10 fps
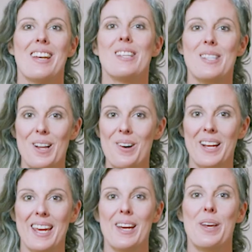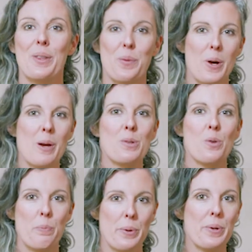Slowly, the worms
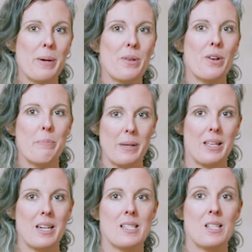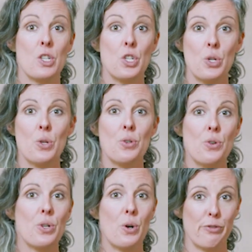will build up their abilities to chew through
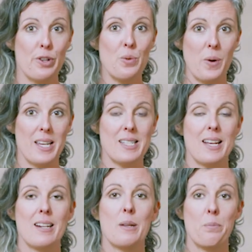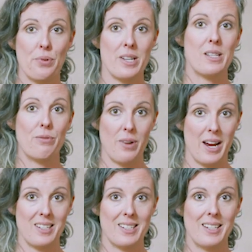your food waste at an impressive
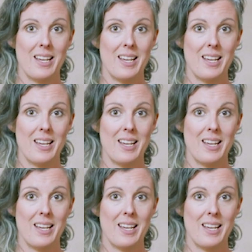rate.